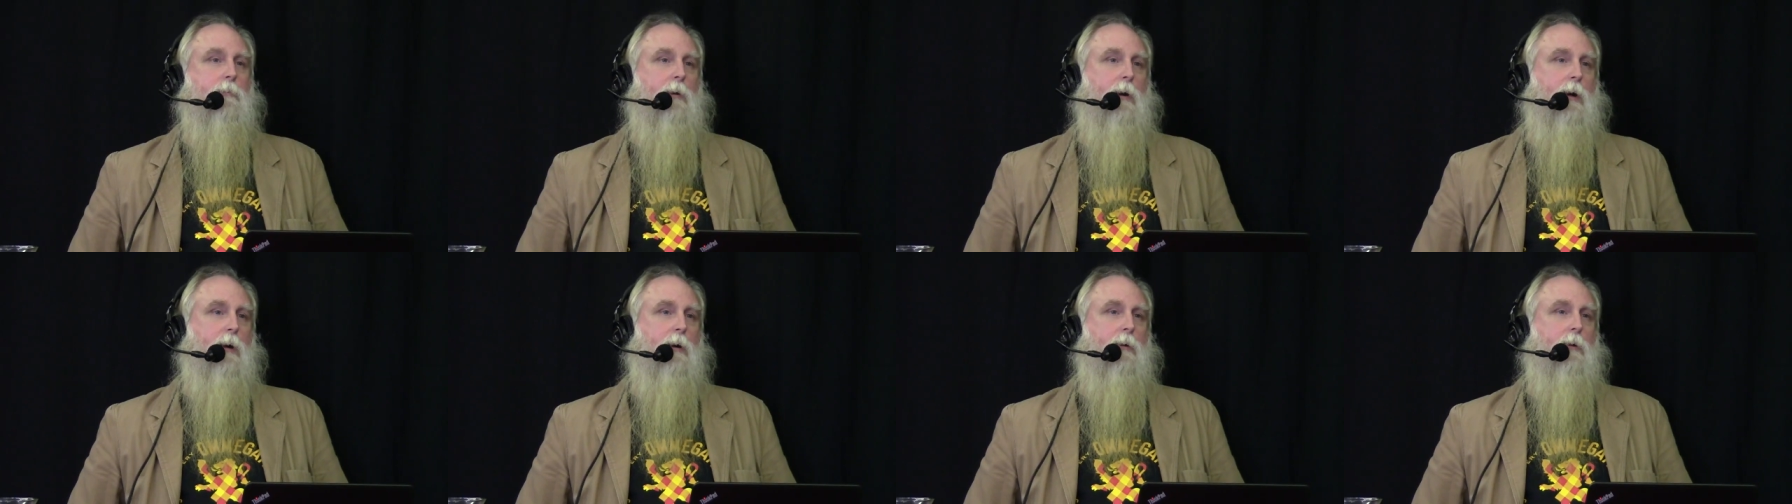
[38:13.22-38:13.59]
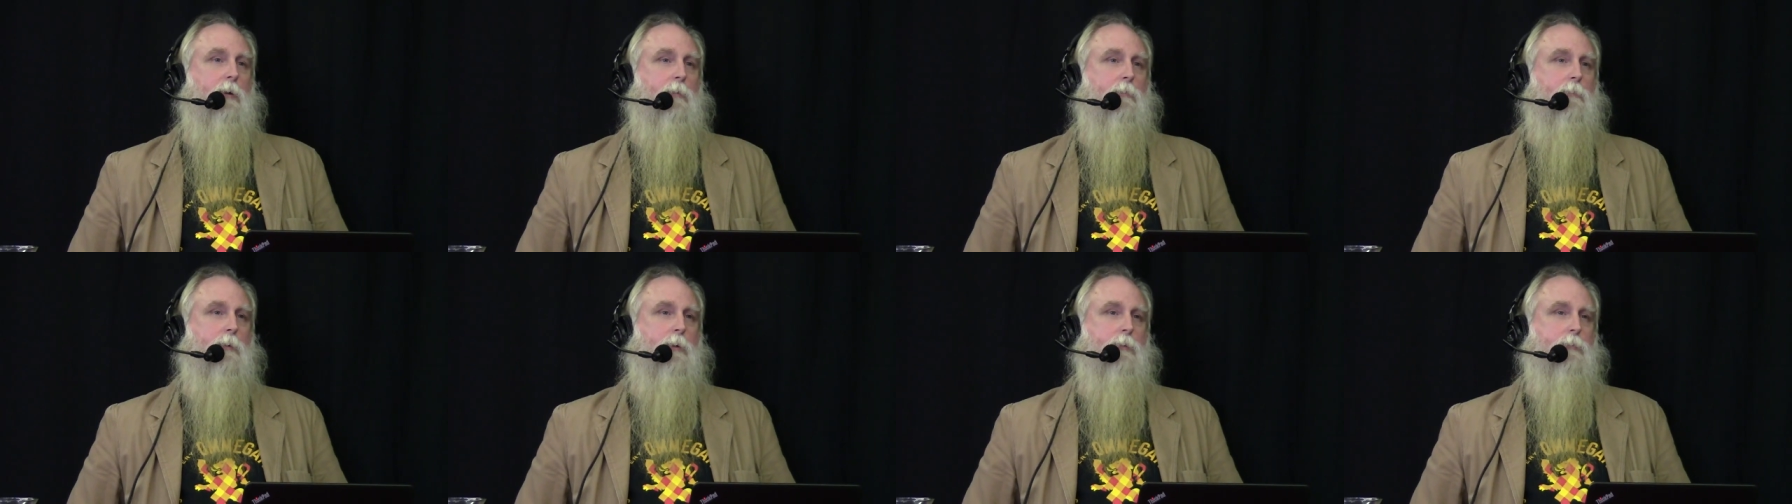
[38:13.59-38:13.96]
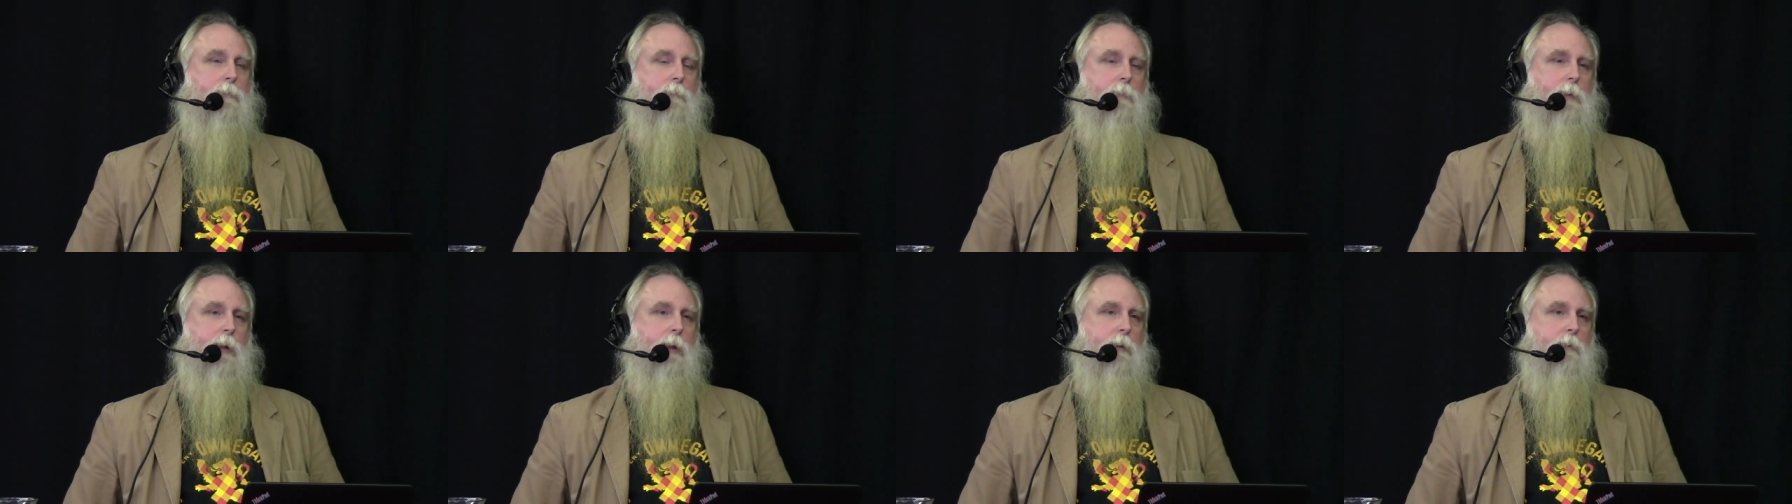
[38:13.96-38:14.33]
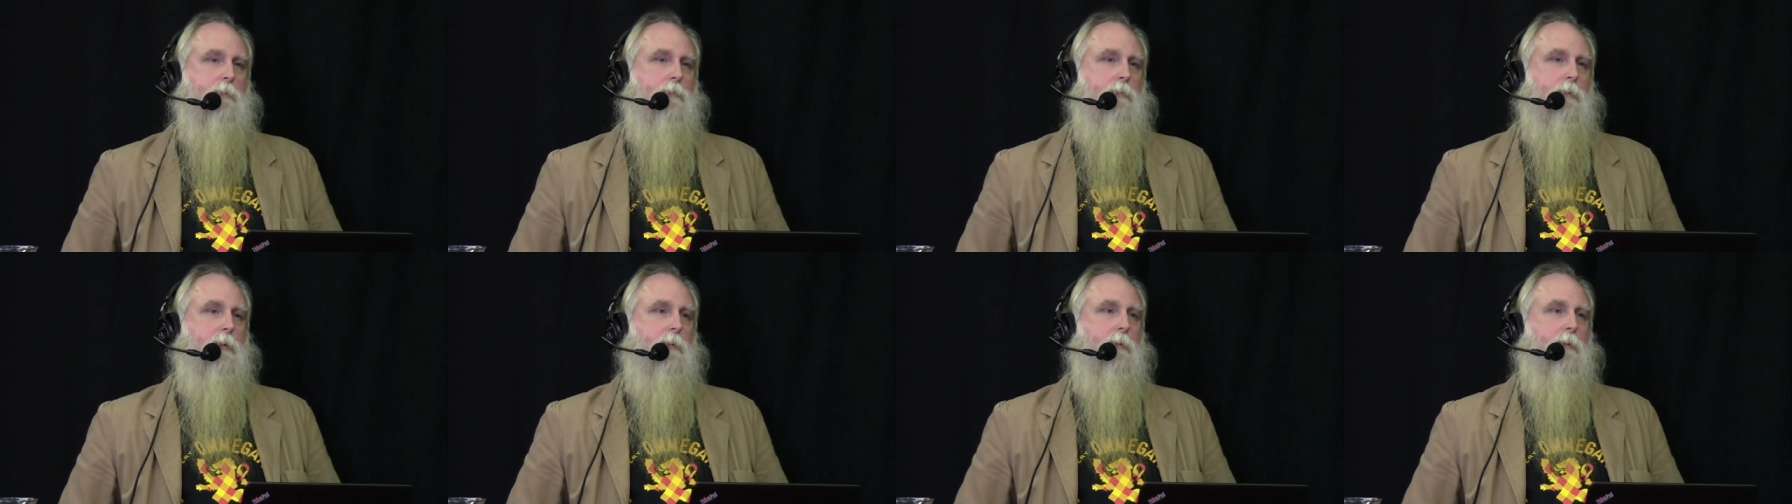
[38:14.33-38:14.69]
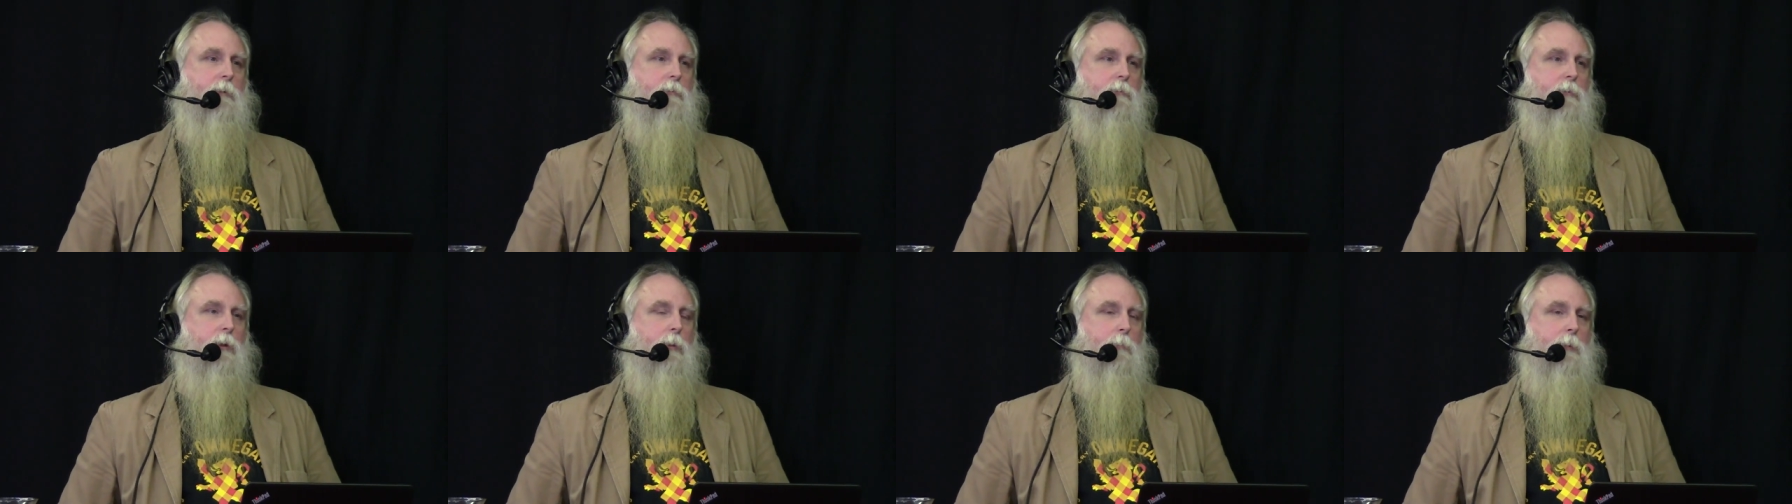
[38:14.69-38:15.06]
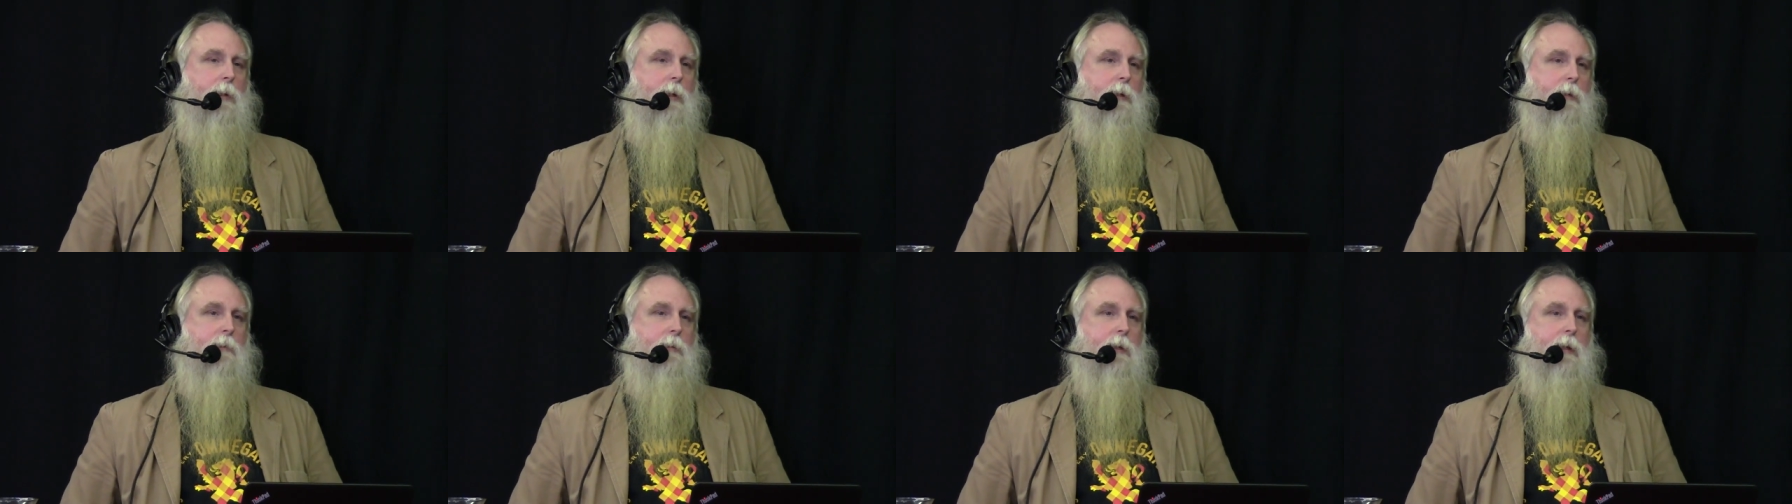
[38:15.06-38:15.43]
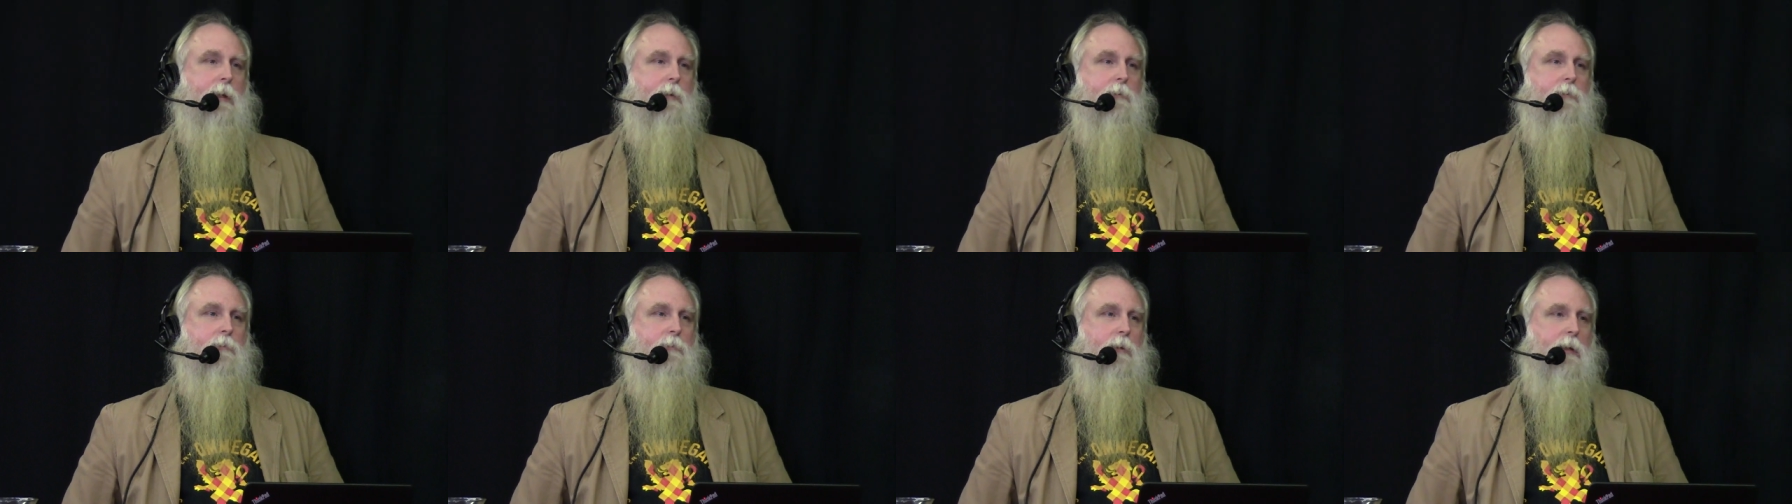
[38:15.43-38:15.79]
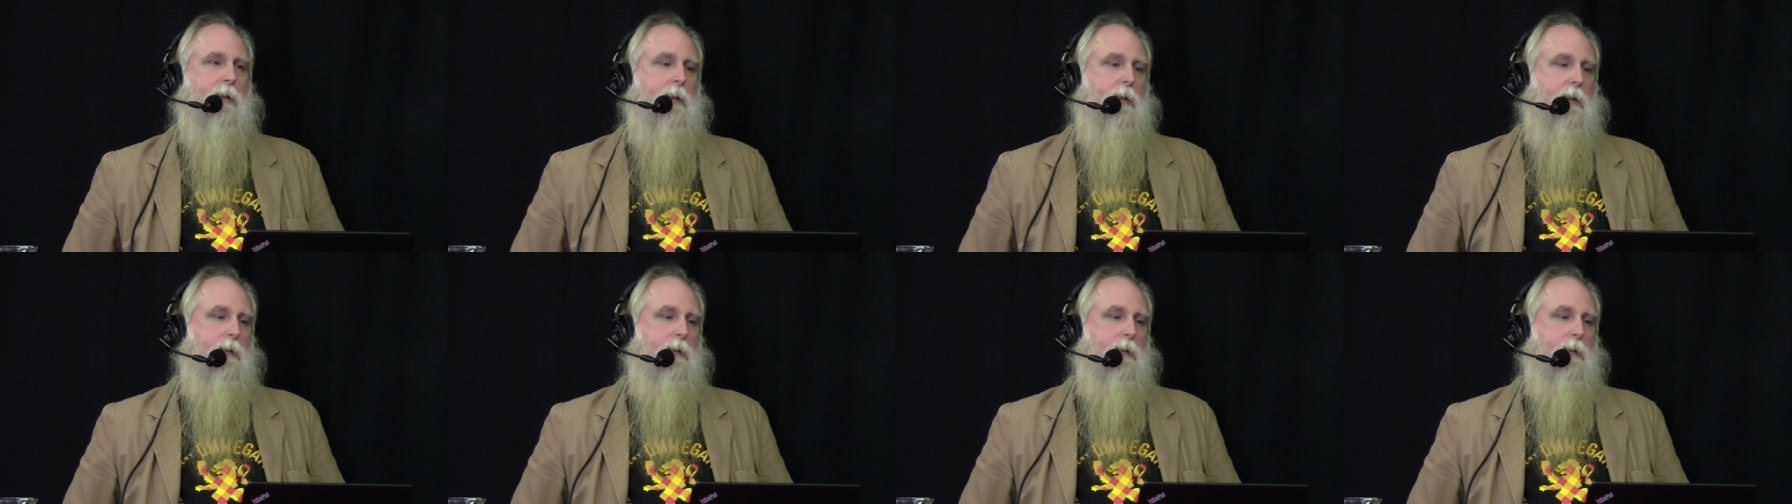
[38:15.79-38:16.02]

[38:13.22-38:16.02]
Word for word: are no false flags. There is nobody that has